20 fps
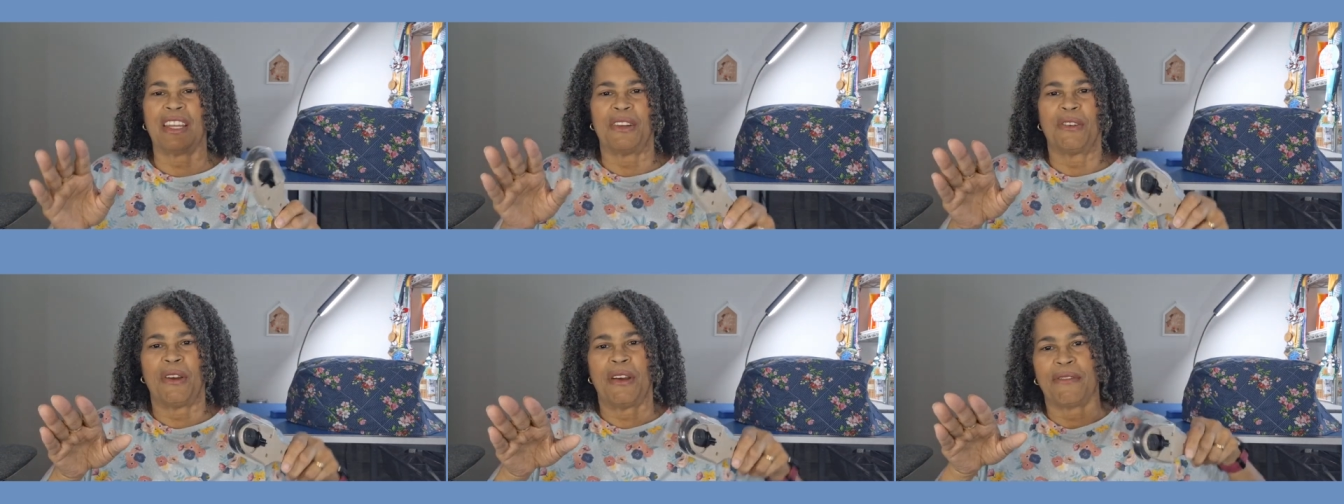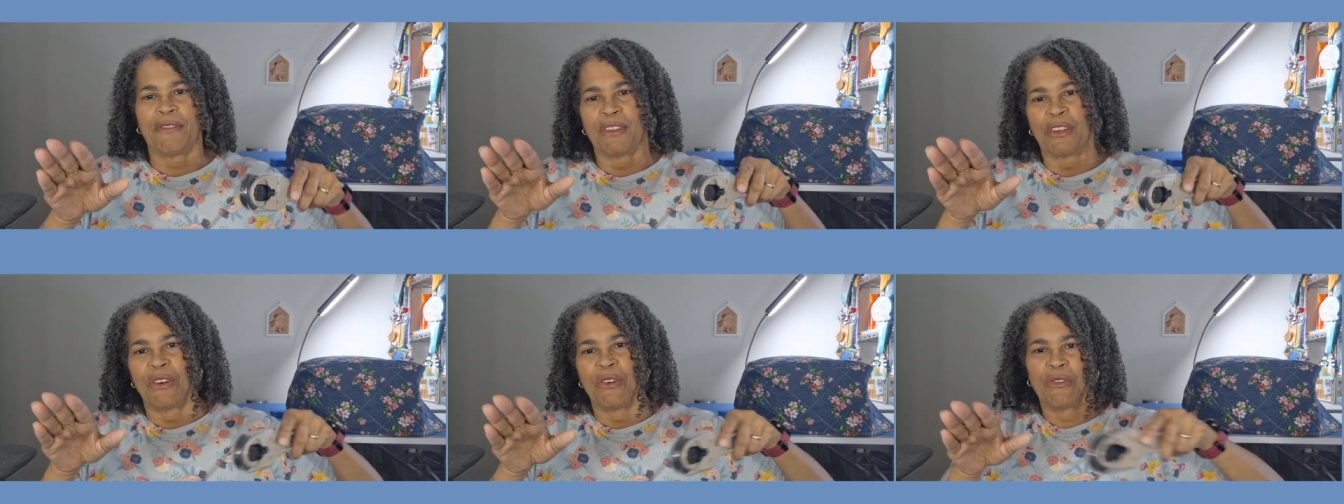I don't
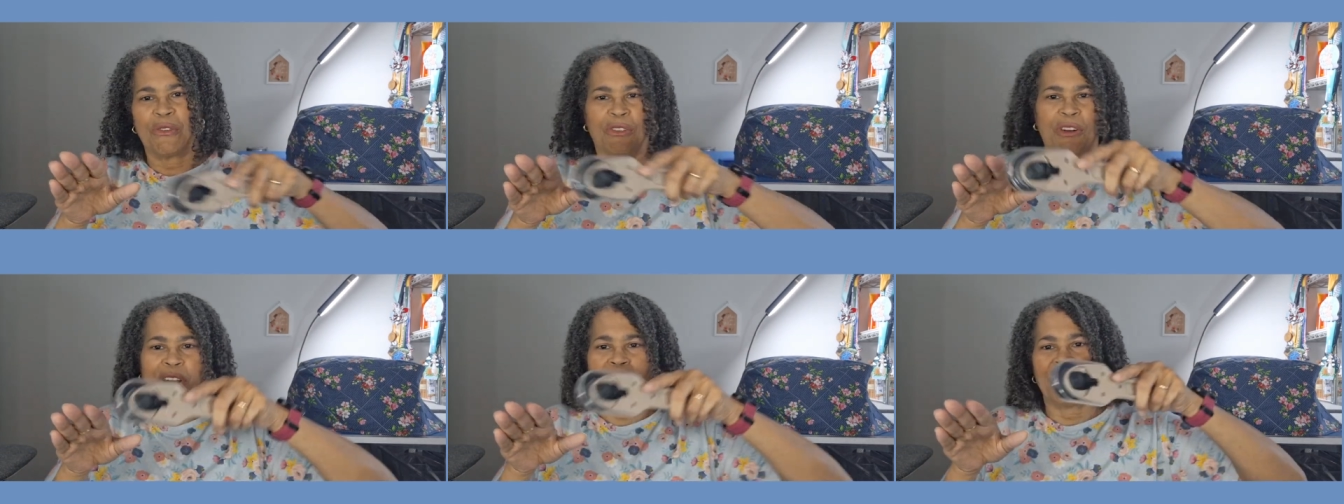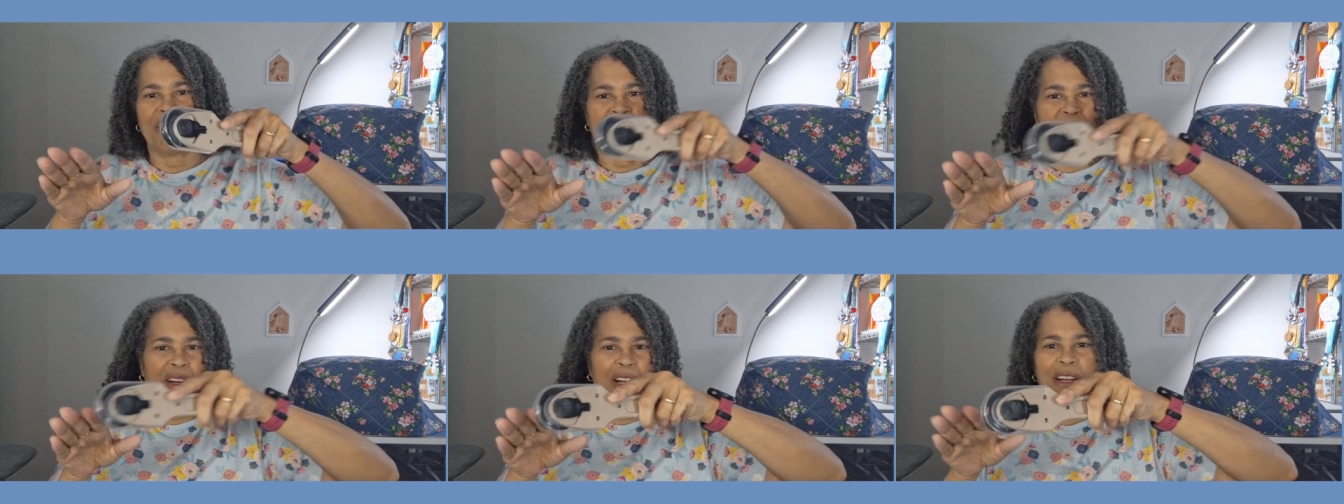have to go,
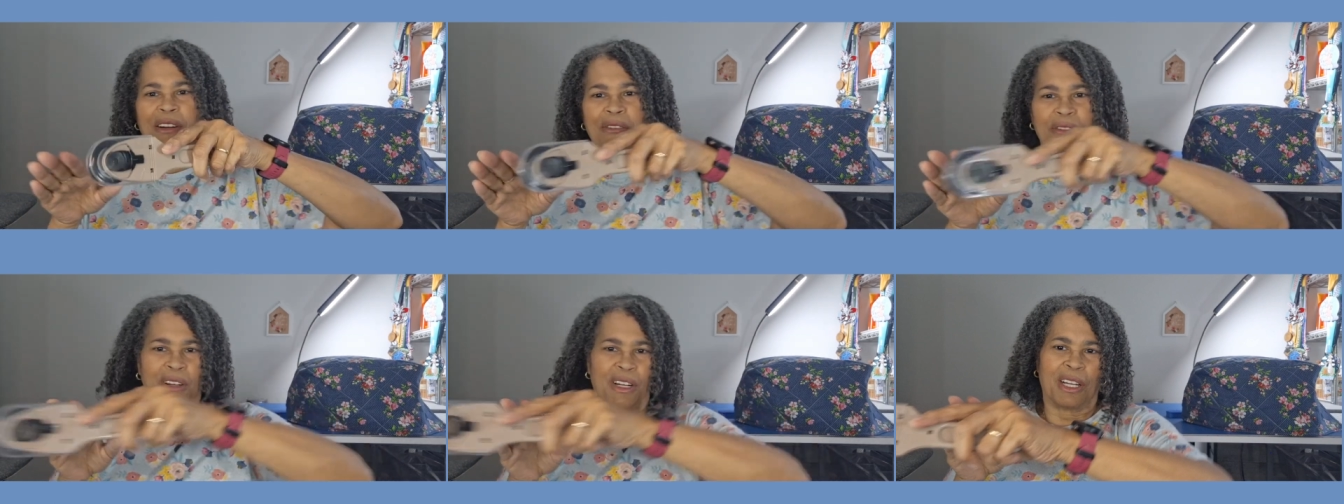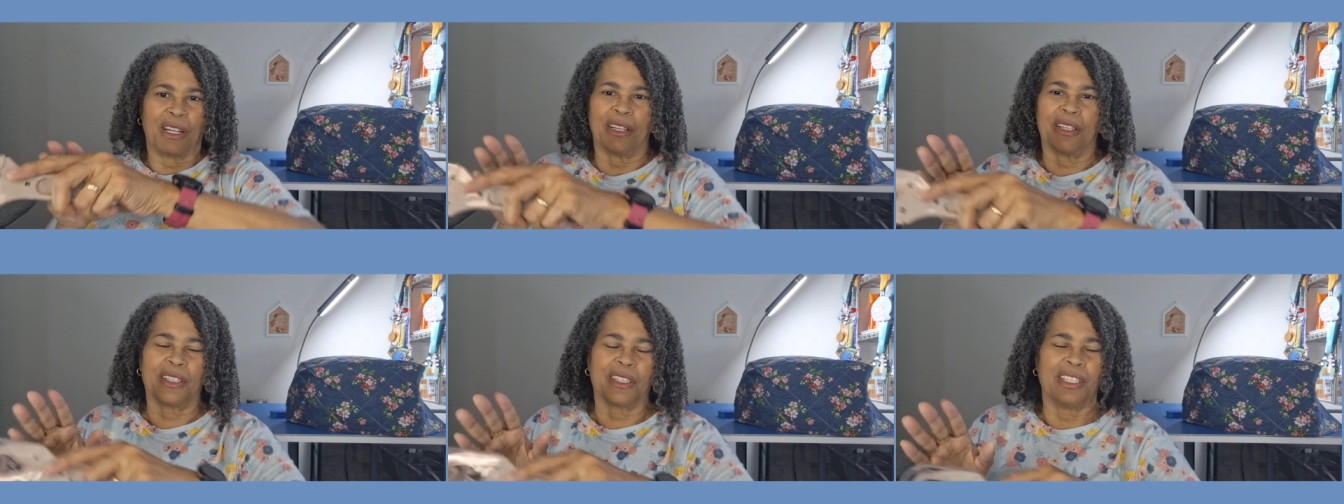rah, rah,
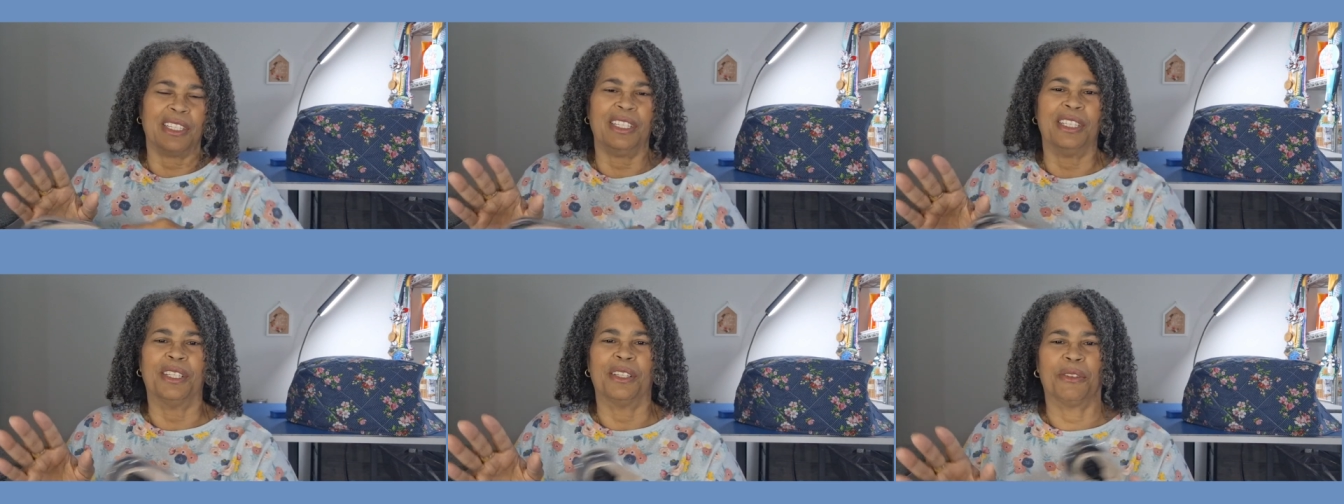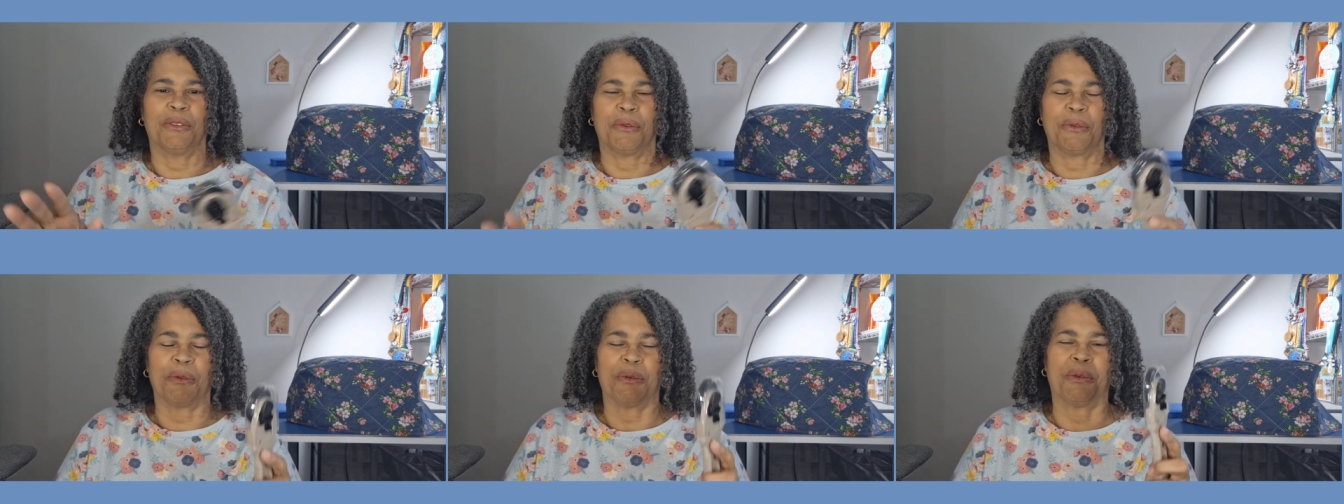rah, you
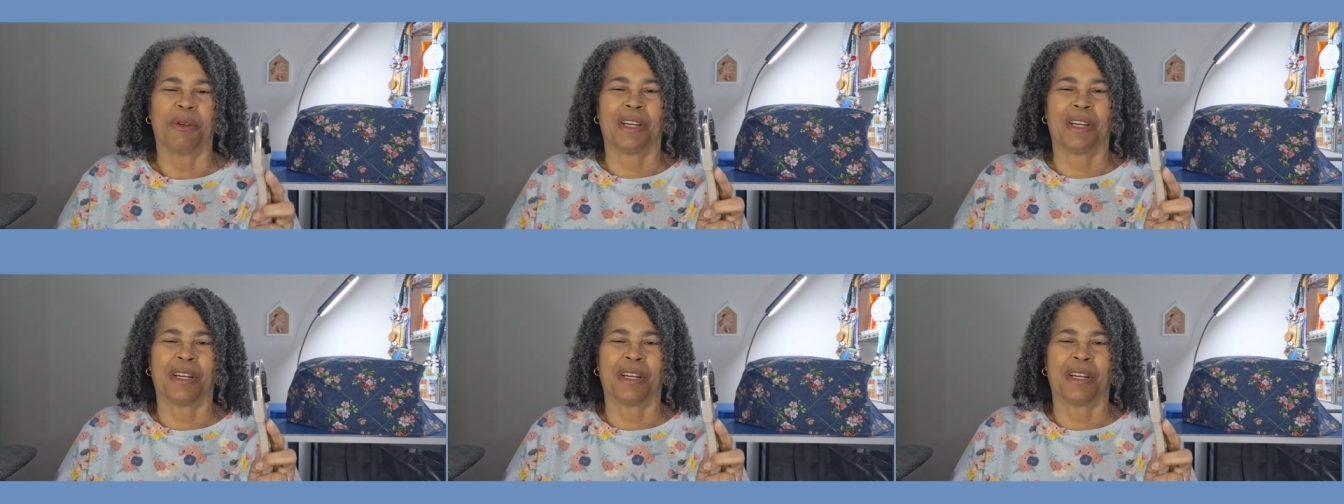know,